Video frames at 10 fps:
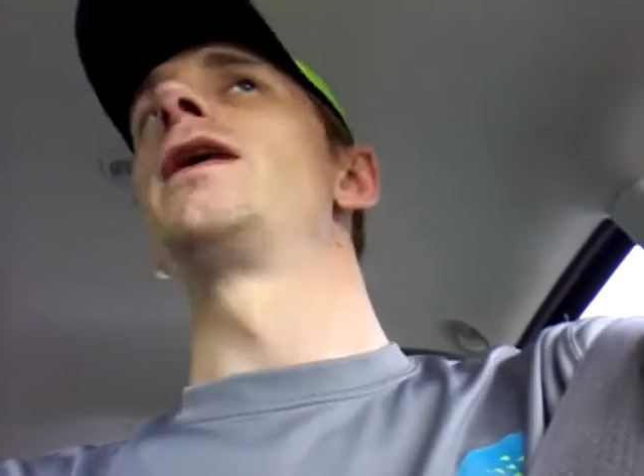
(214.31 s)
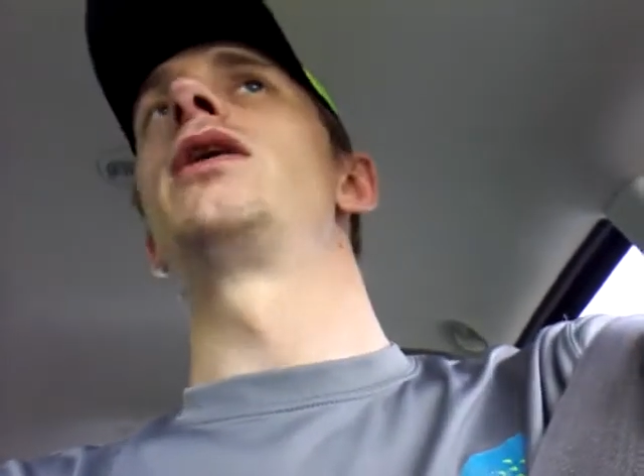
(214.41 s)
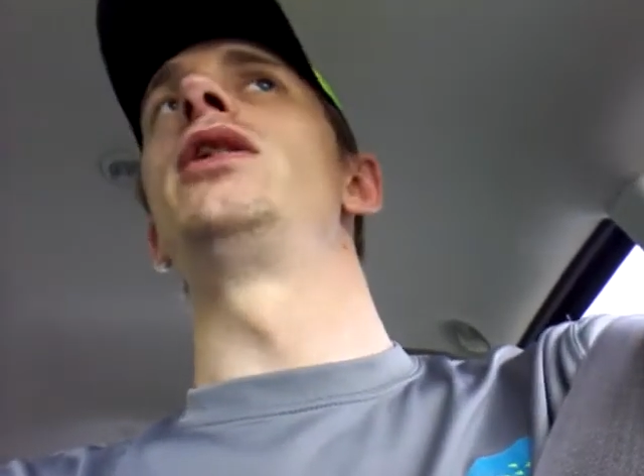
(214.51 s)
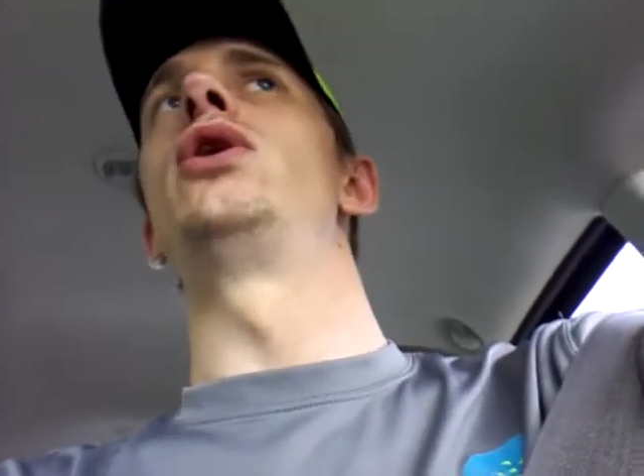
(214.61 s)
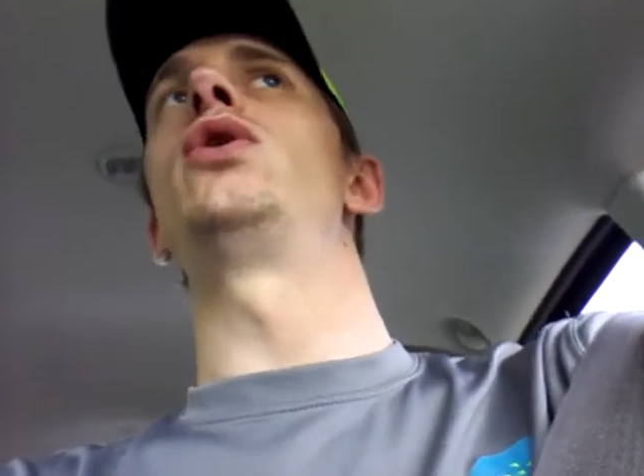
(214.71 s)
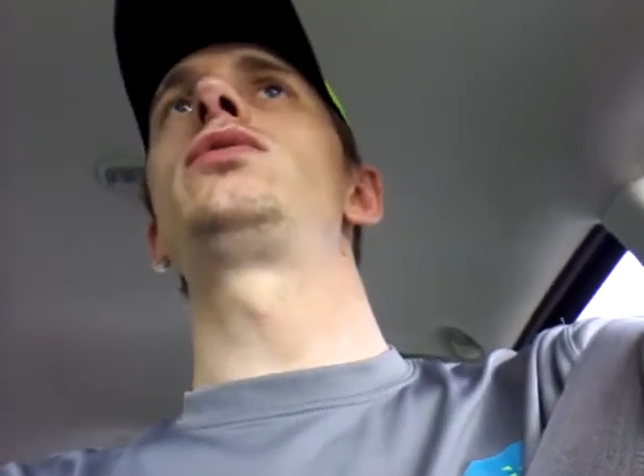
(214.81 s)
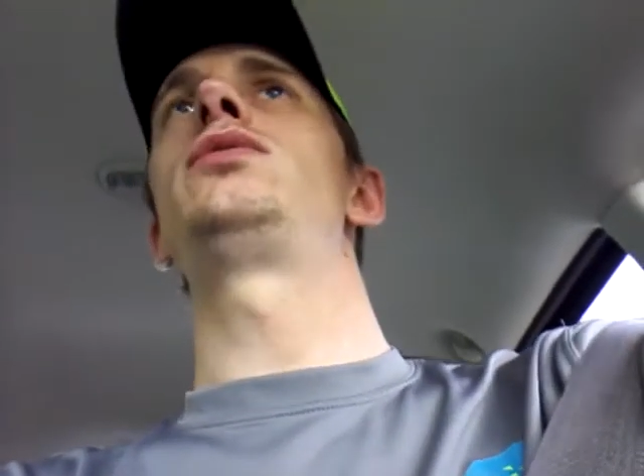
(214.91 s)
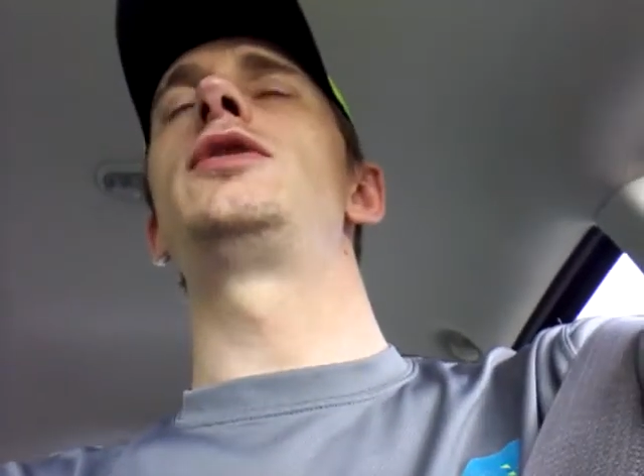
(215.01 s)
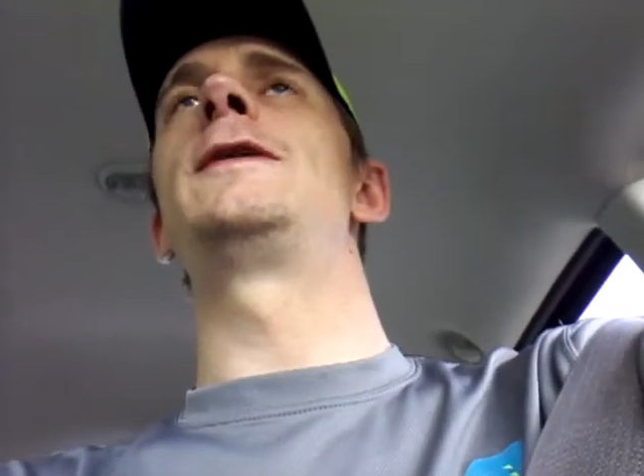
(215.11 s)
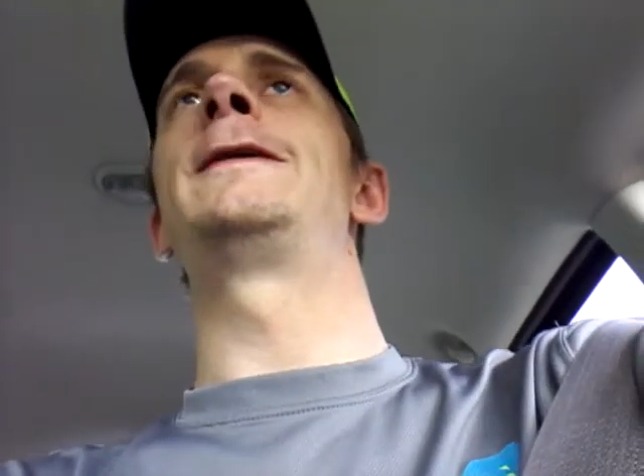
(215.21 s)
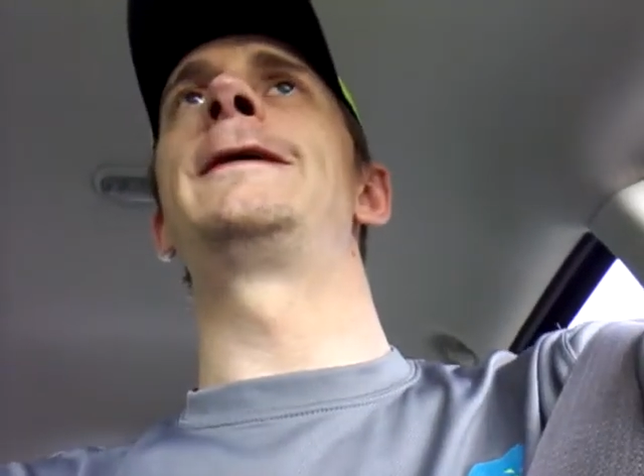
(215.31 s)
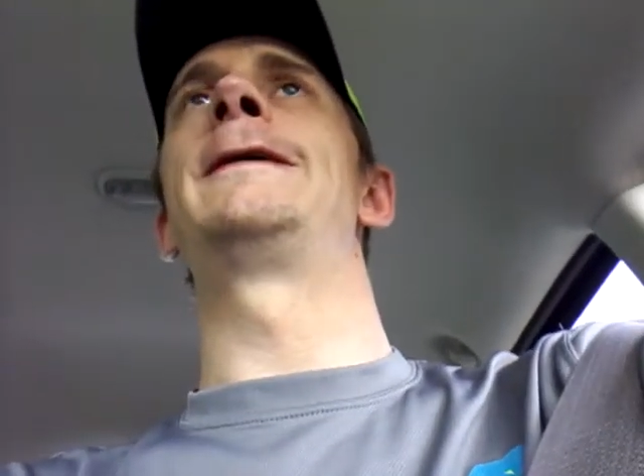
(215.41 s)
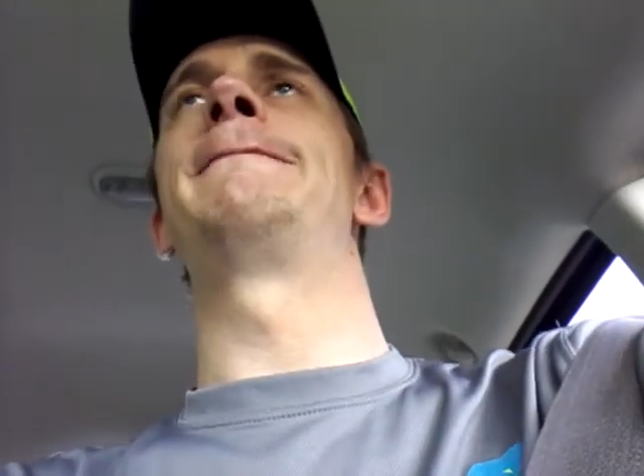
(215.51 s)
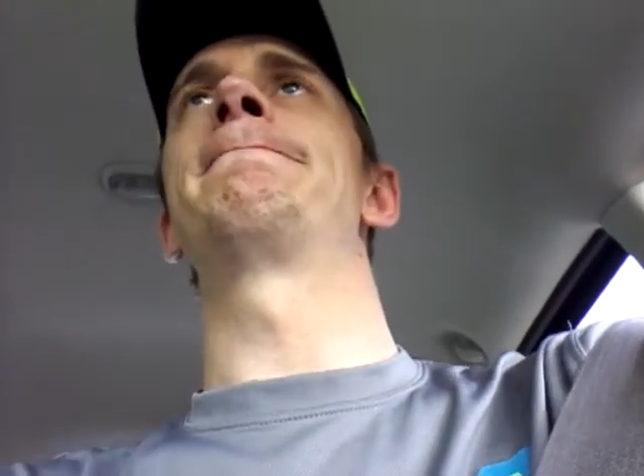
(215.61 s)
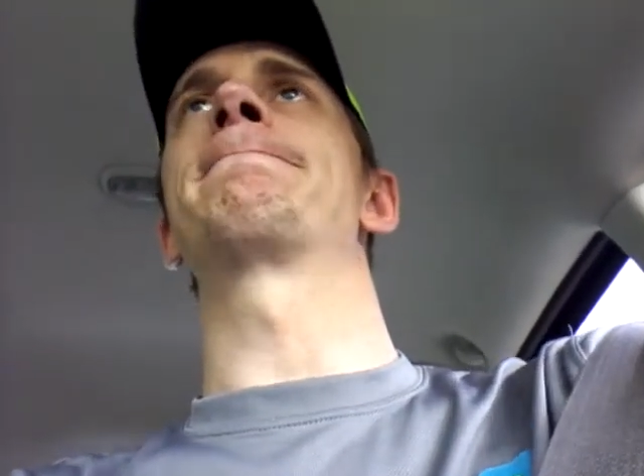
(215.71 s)
alone
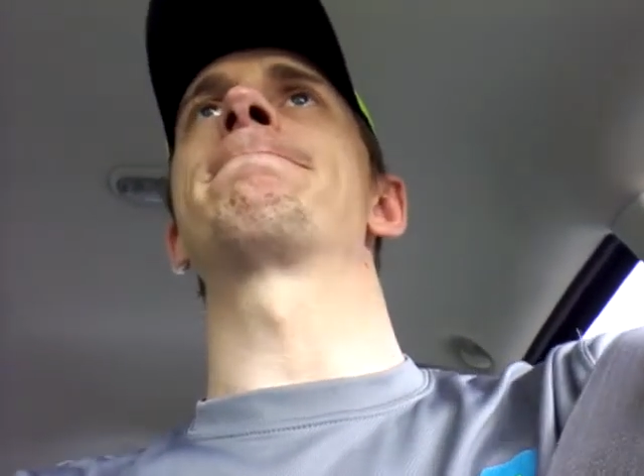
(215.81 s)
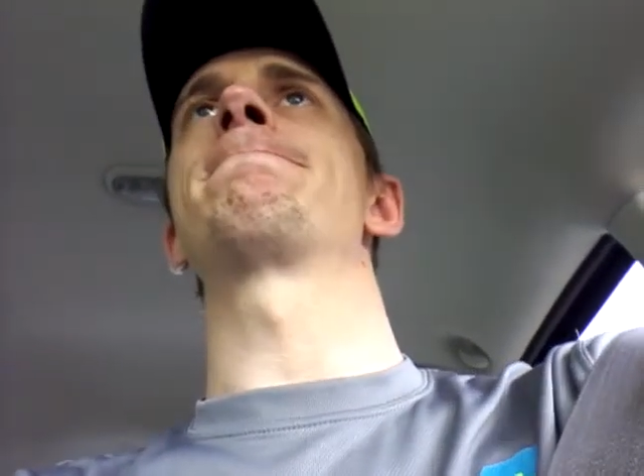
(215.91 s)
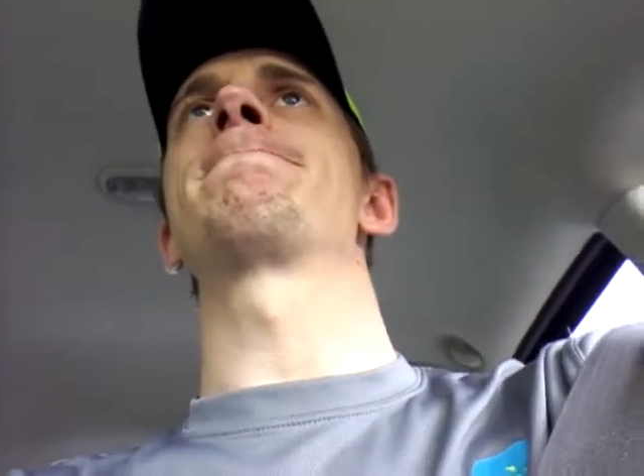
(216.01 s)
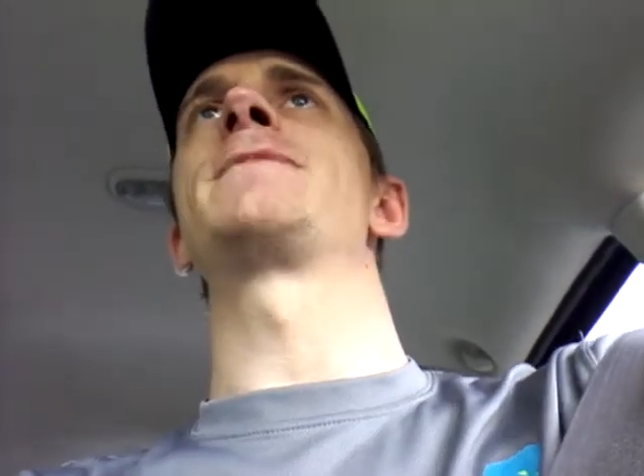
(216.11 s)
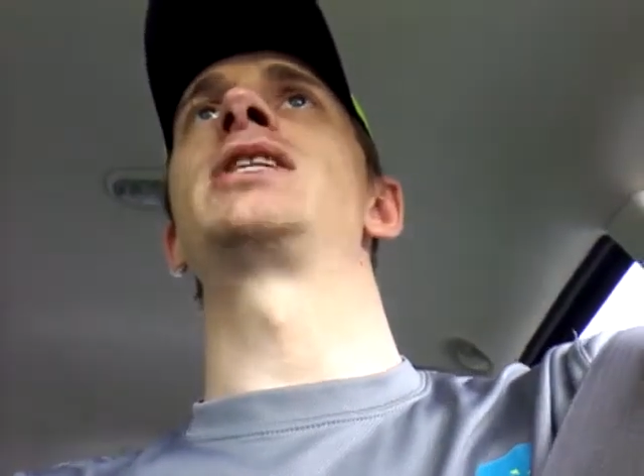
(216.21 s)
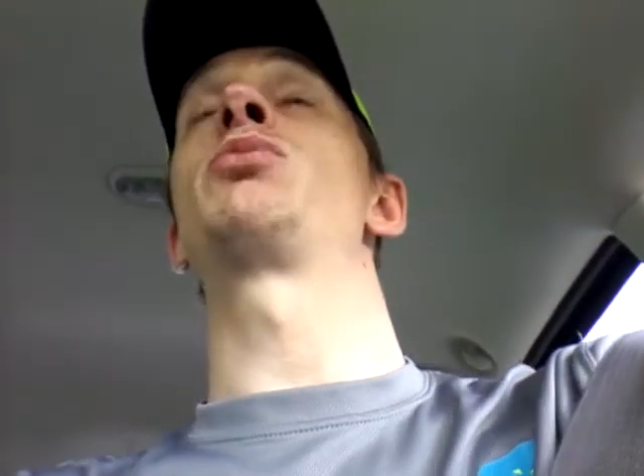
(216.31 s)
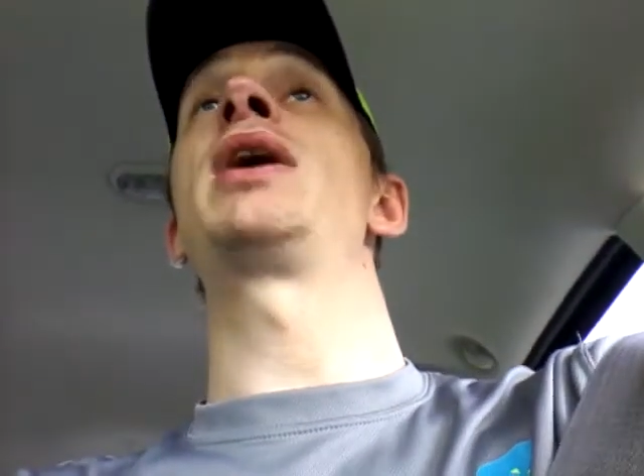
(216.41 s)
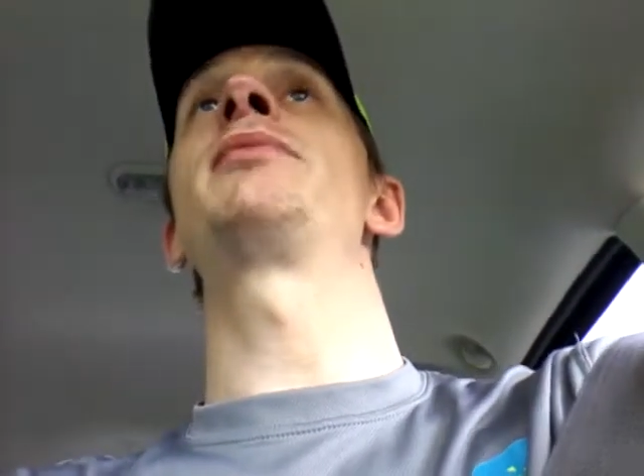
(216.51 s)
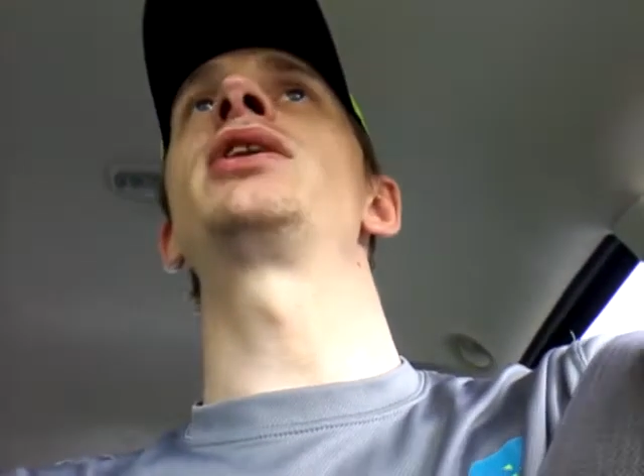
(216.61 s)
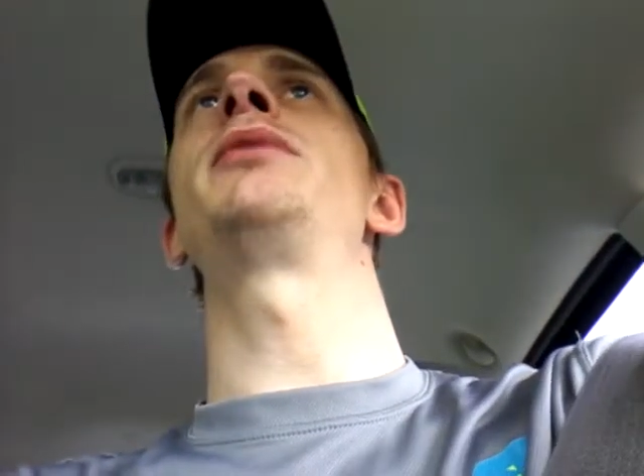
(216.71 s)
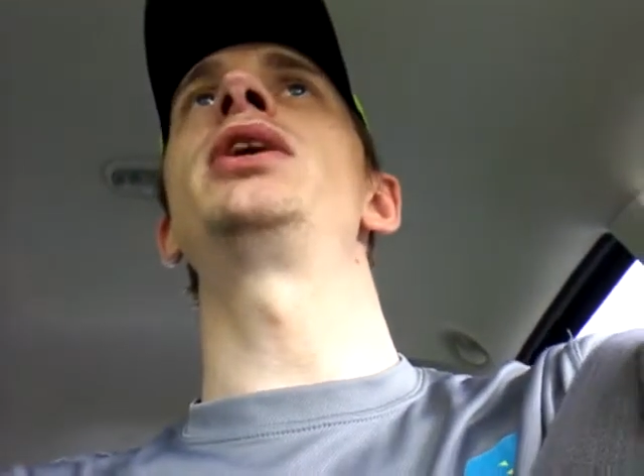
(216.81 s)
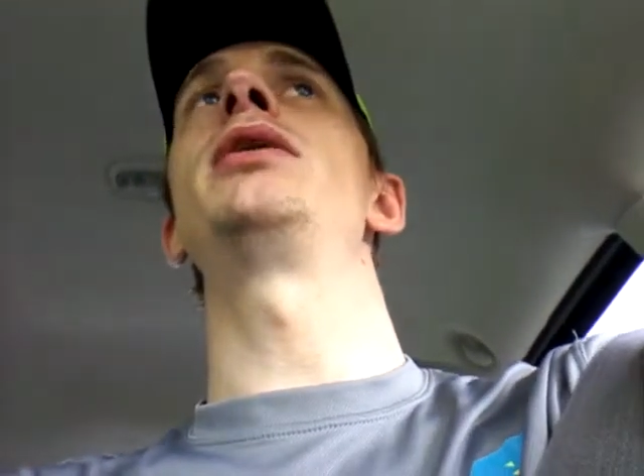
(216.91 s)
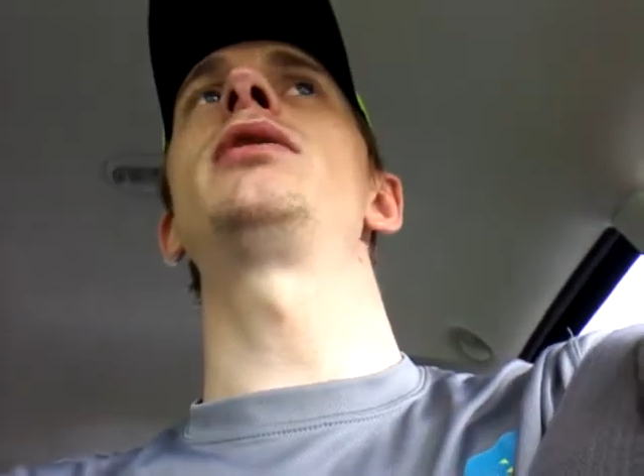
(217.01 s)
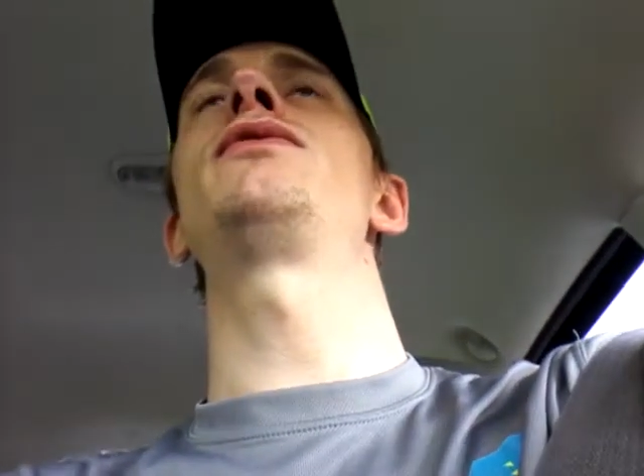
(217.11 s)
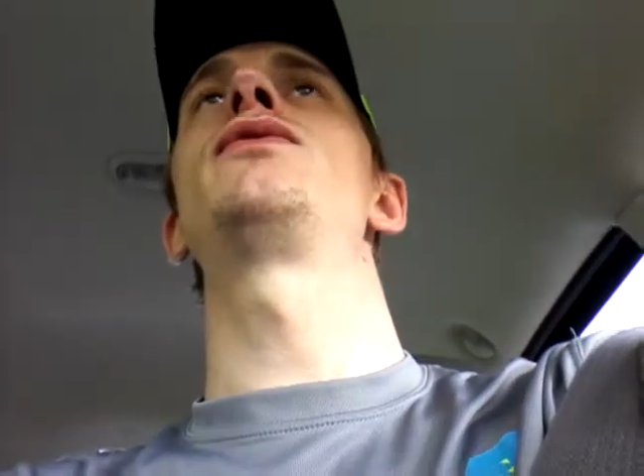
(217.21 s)
is probably going to be
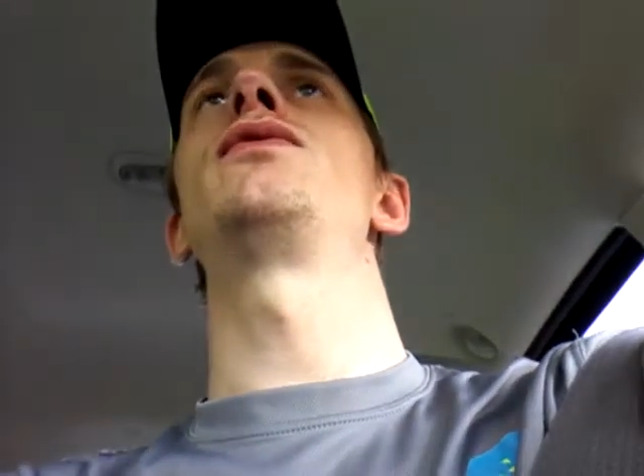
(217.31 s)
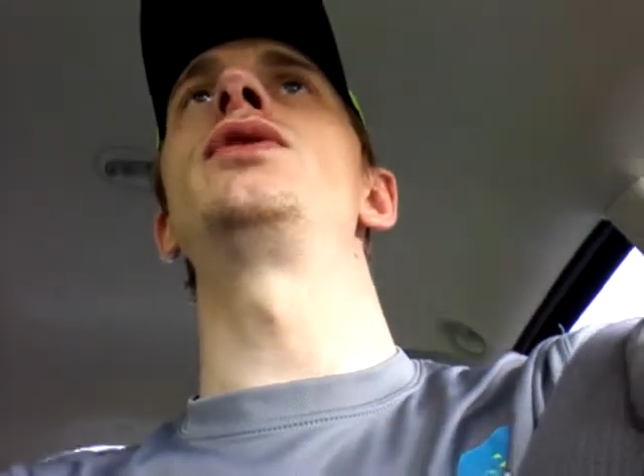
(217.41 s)
enough.